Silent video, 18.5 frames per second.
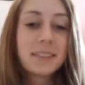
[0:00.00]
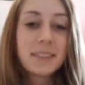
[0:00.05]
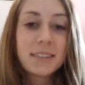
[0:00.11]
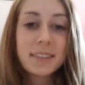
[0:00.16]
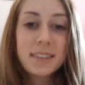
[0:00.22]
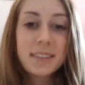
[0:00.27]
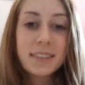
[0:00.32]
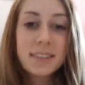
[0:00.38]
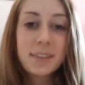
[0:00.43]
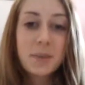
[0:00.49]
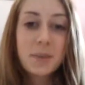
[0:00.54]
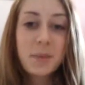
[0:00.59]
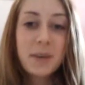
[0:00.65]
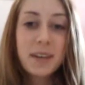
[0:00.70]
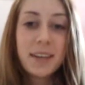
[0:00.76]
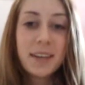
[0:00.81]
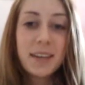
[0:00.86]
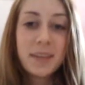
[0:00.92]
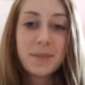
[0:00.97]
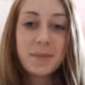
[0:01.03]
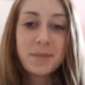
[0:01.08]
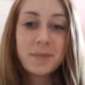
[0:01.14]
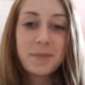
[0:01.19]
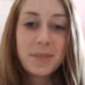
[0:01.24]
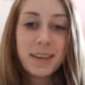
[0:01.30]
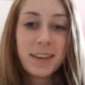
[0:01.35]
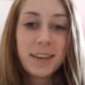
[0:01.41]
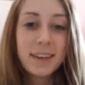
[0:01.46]
It's so pretty.
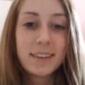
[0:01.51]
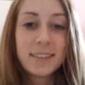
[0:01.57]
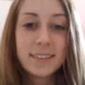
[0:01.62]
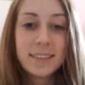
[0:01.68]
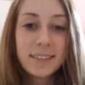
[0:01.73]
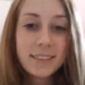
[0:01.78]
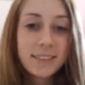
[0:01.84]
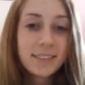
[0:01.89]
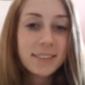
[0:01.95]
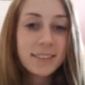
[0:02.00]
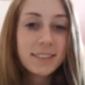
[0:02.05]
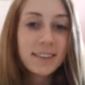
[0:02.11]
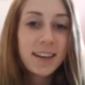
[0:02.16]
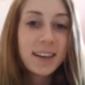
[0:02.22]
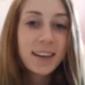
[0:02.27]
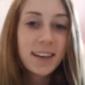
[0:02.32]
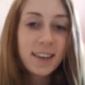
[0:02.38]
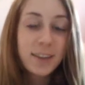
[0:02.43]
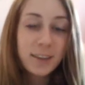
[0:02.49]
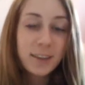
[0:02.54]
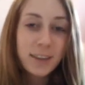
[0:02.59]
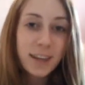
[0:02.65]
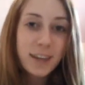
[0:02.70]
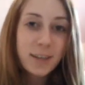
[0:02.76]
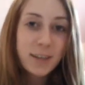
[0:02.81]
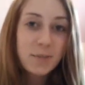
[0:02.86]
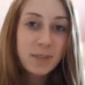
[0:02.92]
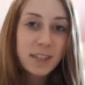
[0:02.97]
Yeah. The
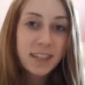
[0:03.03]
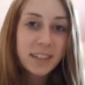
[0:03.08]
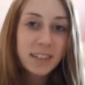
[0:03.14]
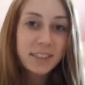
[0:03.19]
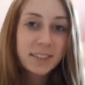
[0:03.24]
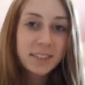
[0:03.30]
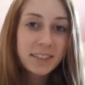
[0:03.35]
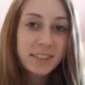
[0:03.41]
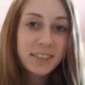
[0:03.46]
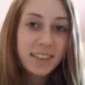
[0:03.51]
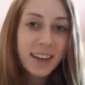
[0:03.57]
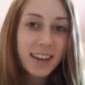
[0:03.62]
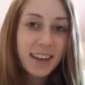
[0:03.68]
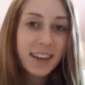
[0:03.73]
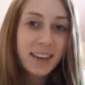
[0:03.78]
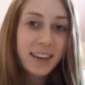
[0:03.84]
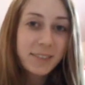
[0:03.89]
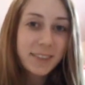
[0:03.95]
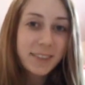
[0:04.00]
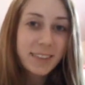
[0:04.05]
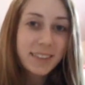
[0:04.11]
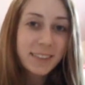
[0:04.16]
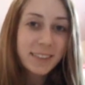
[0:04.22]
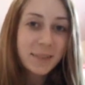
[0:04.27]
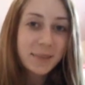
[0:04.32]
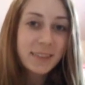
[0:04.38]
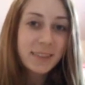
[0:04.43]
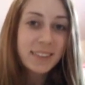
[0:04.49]
random stuff I get for
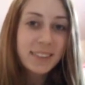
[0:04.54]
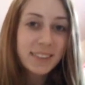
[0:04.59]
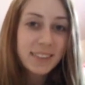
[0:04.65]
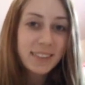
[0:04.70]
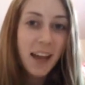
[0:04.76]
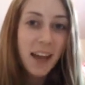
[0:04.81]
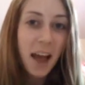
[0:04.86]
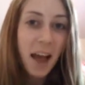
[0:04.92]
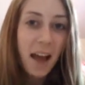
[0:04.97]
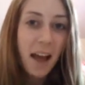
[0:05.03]
Christmas.